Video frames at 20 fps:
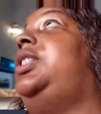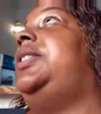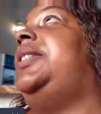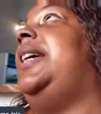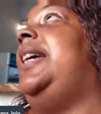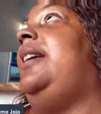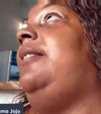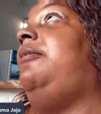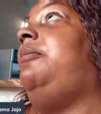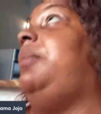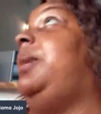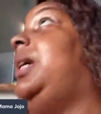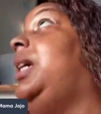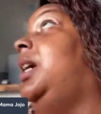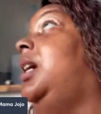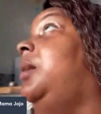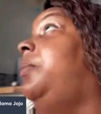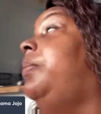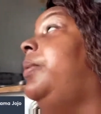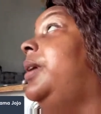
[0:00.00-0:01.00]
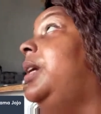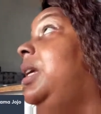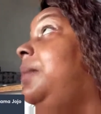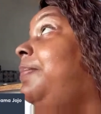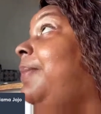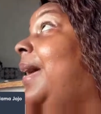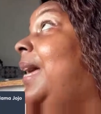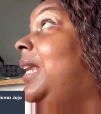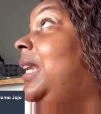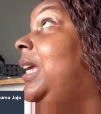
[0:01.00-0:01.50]
save me a pretty
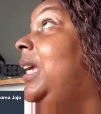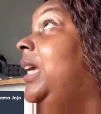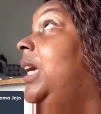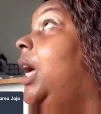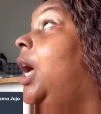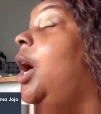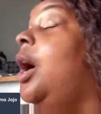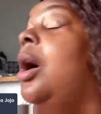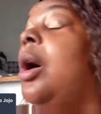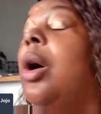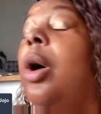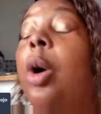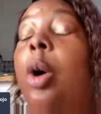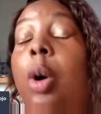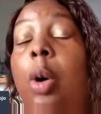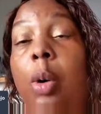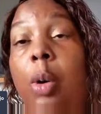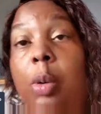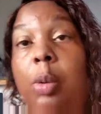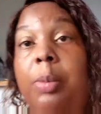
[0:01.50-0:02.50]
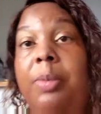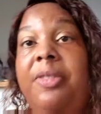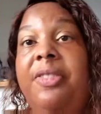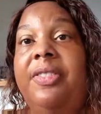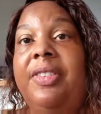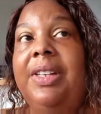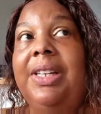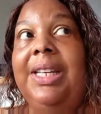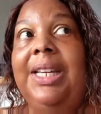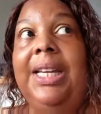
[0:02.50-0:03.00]
penny,
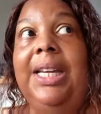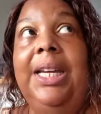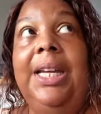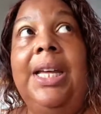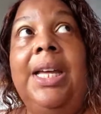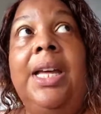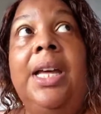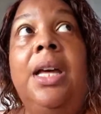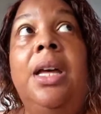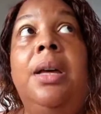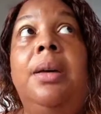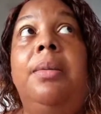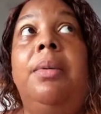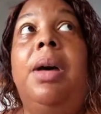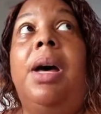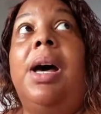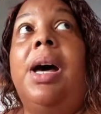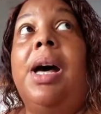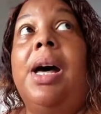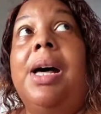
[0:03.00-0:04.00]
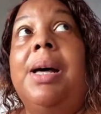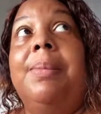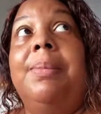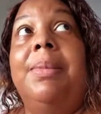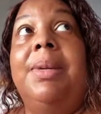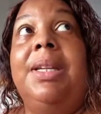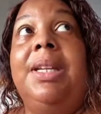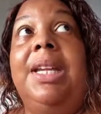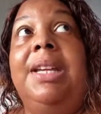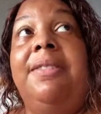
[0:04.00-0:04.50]
hopefully,
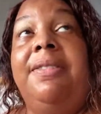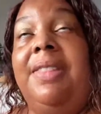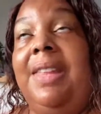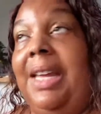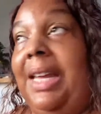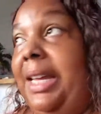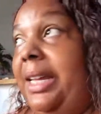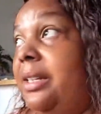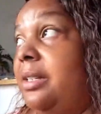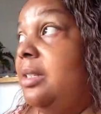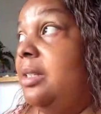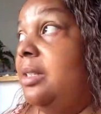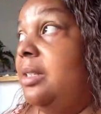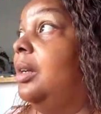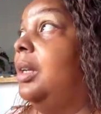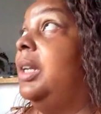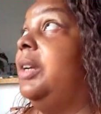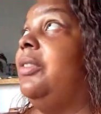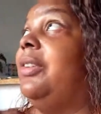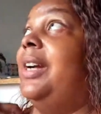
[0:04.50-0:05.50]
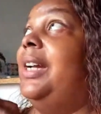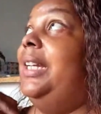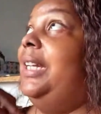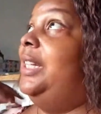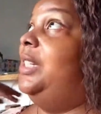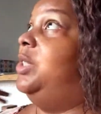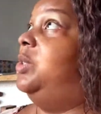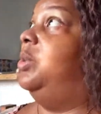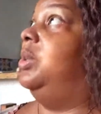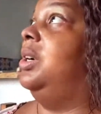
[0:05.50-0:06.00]
if they install it right
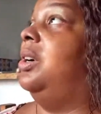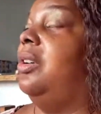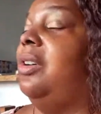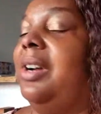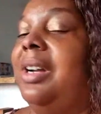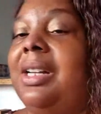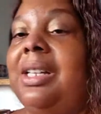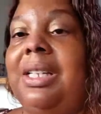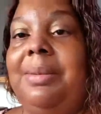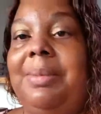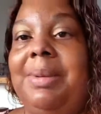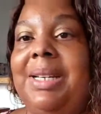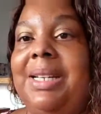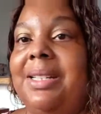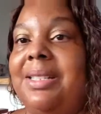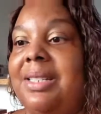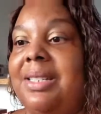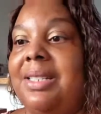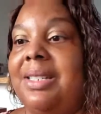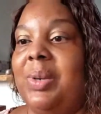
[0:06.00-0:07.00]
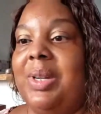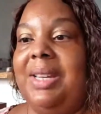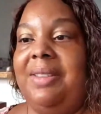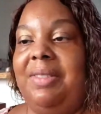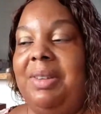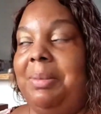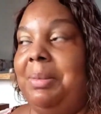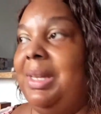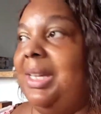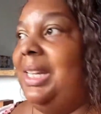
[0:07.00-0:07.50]
and do it correctly, because they were
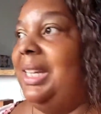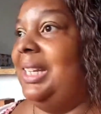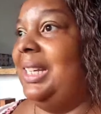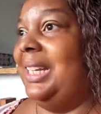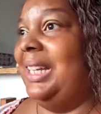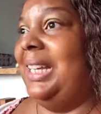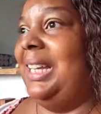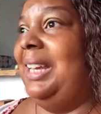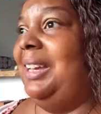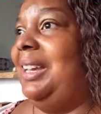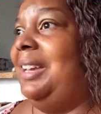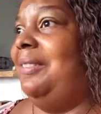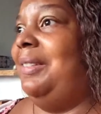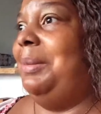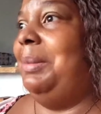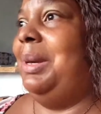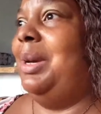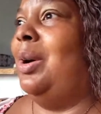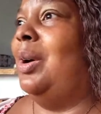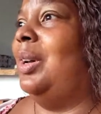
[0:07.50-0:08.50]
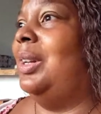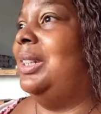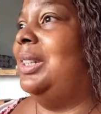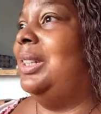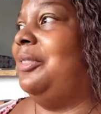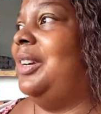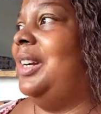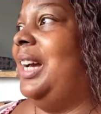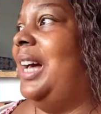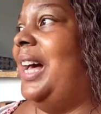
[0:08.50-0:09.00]
giving me all
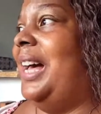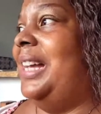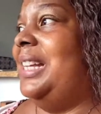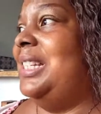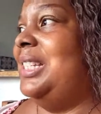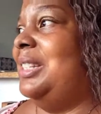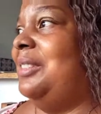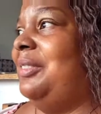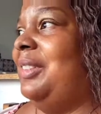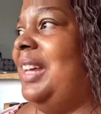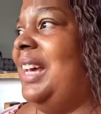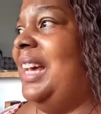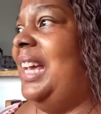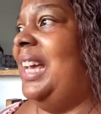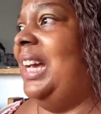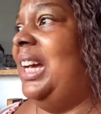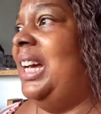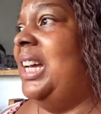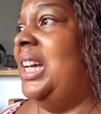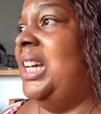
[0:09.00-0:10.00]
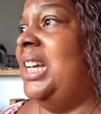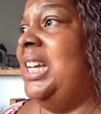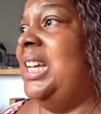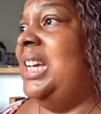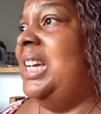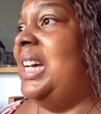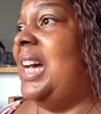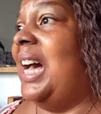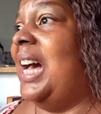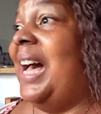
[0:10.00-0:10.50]
different kinds of like
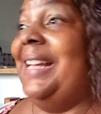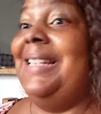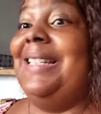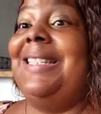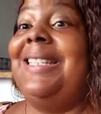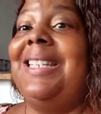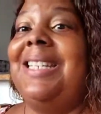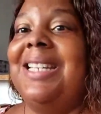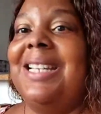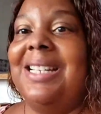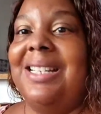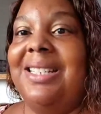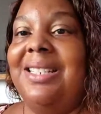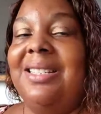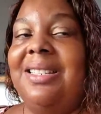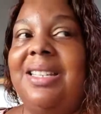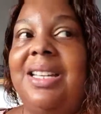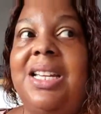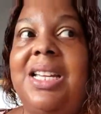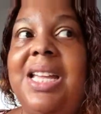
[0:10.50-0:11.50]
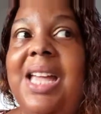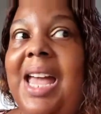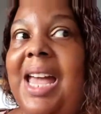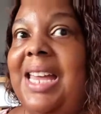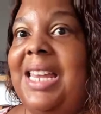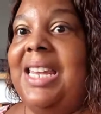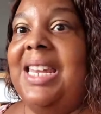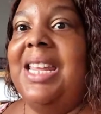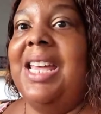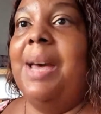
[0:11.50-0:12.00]
ideas
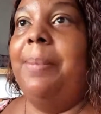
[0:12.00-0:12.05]
and